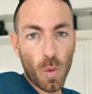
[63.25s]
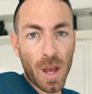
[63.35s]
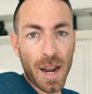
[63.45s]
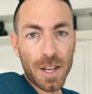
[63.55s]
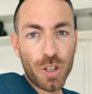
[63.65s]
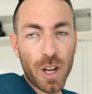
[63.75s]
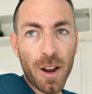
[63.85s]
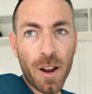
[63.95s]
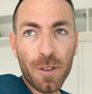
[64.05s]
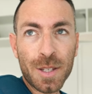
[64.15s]
when I
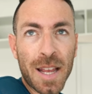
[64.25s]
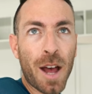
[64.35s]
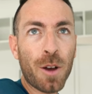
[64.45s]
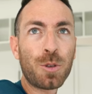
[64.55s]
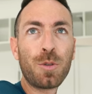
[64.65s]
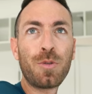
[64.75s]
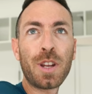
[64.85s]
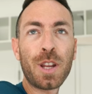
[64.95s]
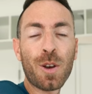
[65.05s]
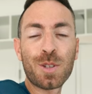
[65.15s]
share these how-to
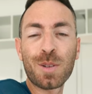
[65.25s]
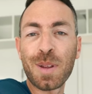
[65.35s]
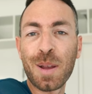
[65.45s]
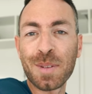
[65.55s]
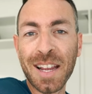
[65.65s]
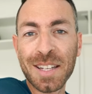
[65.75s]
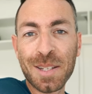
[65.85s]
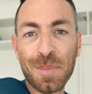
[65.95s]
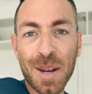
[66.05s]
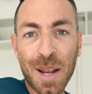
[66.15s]
videos, sometimes I'll get
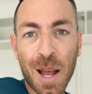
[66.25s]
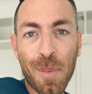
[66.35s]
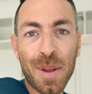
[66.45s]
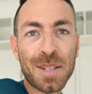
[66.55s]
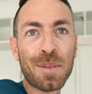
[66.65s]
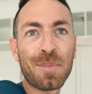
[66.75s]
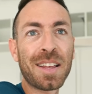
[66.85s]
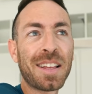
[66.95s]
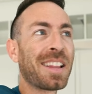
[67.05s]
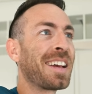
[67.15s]
somebody to comment
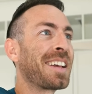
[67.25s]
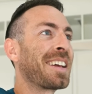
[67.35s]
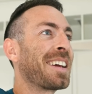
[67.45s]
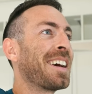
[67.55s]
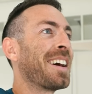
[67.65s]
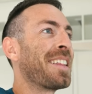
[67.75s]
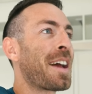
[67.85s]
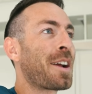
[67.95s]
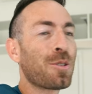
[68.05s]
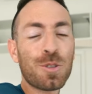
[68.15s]
something like,
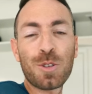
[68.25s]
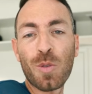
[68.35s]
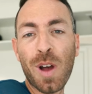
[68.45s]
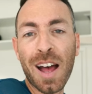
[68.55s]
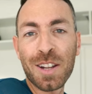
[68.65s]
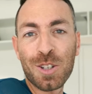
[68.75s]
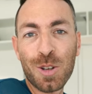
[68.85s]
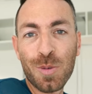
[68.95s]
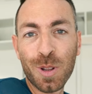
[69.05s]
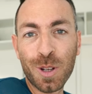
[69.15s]
that girl's so hot,
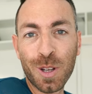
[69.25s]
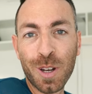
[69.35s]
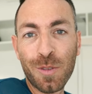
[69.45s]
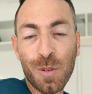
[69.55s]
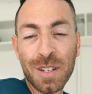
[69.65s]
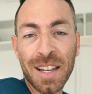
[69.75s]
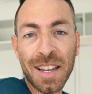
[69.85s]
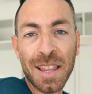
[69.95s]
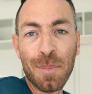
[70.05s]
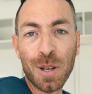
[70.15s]
she would've looked good if you had
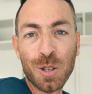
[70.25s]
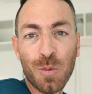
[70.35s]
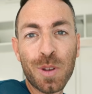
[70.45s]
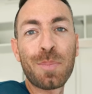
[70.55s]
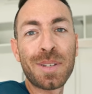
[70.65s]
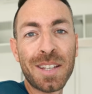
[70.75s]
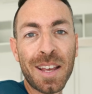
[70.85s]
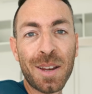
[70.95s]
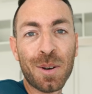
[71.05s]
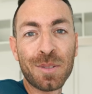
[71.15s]
taken that picture with a
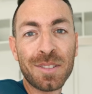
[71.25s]
potato.